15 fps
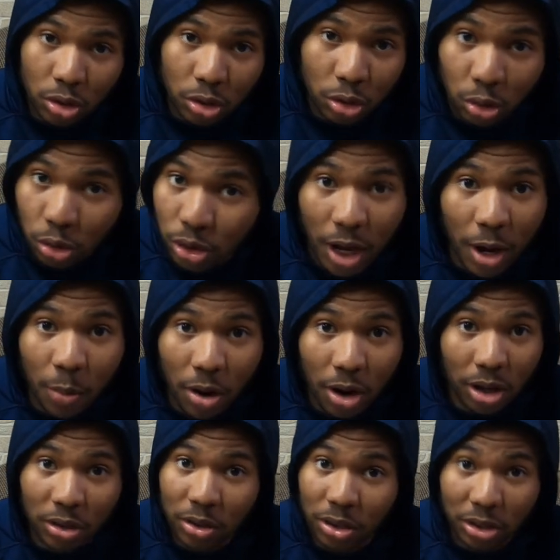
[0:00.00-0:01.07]
You're not
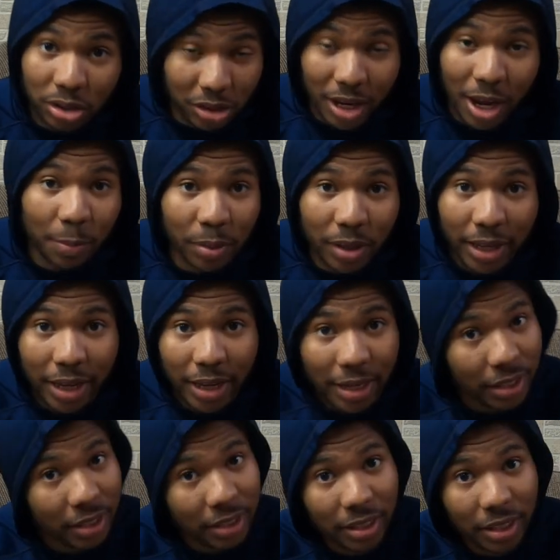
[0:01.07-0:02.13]
walking on, you're not
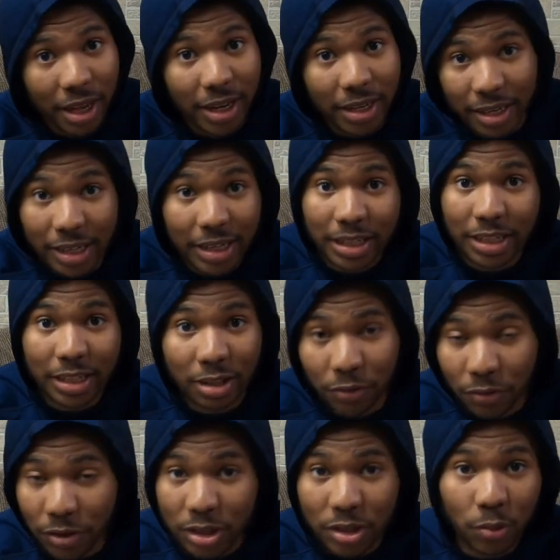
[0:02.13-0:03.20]
playing at any
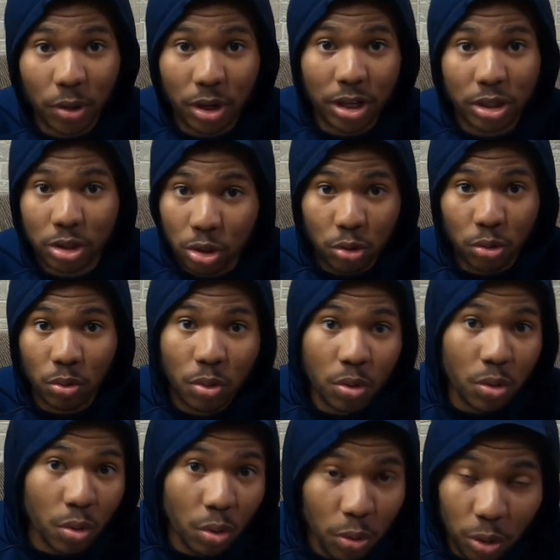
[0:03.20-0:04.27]
division one, two,
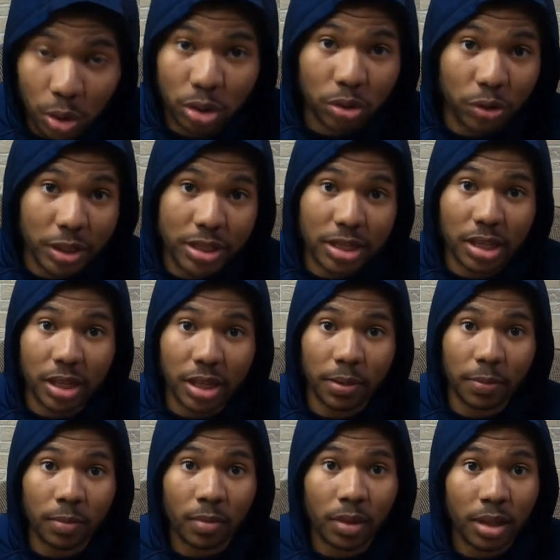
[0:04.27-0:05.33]
or three team
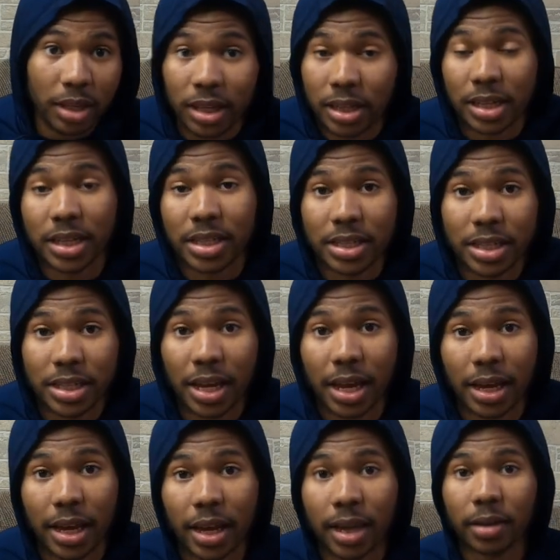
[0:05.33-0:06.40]
in the N C double
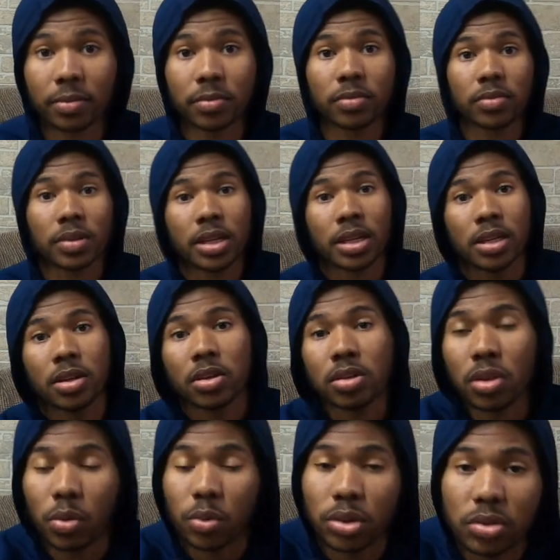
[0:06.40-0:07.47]
A.
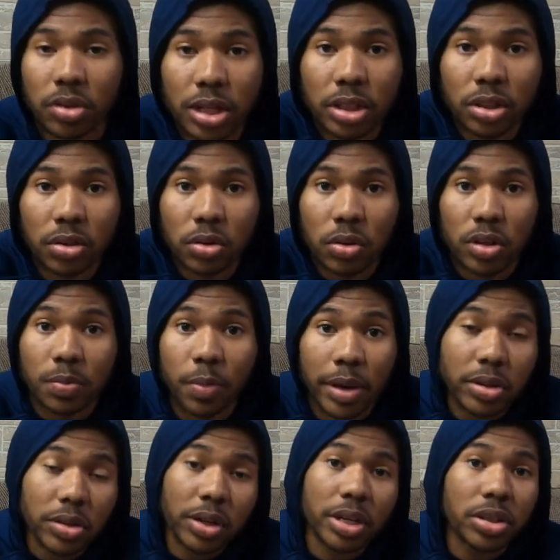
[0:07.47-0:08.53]
So what you need to do is make
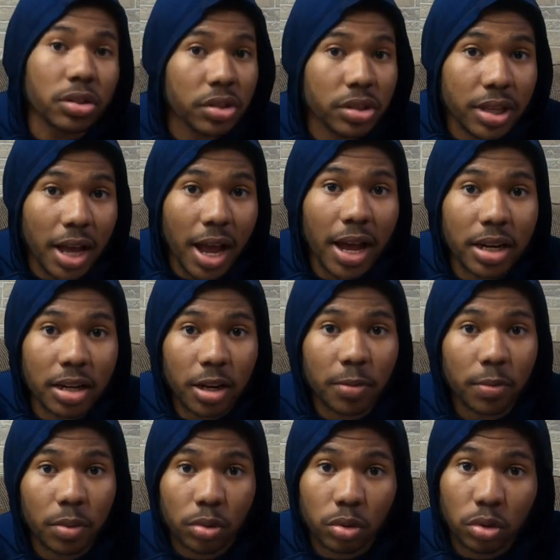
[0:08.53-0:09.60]
sure that you're signed
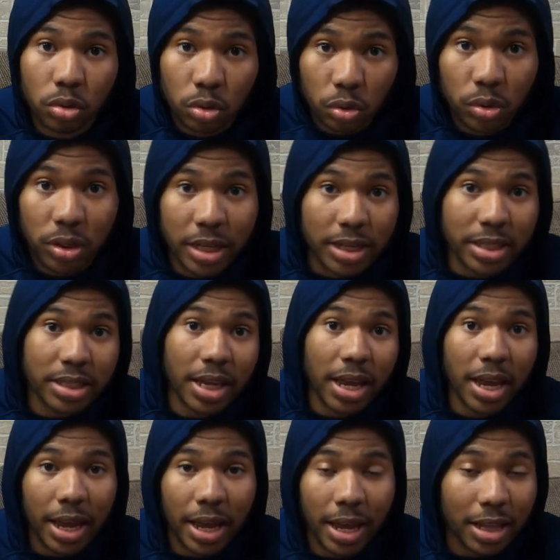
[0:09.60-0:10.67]
up through the N C
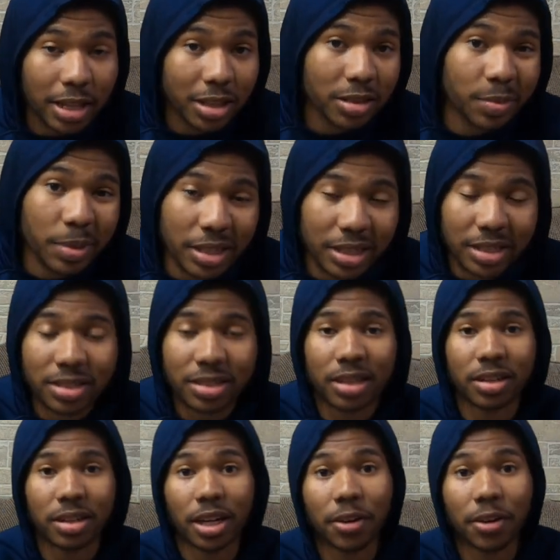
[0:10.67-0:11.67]
double A eligibility center.